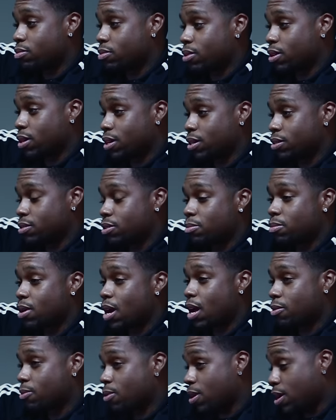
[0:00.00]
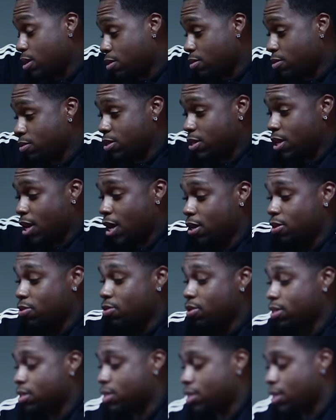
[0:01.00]
where no matter where you was at,
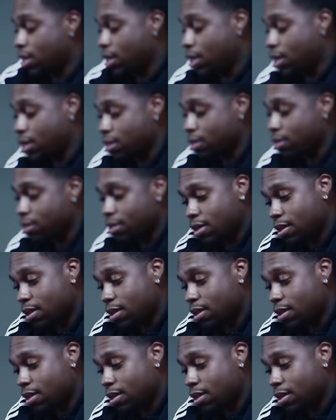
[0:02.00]
you could see it.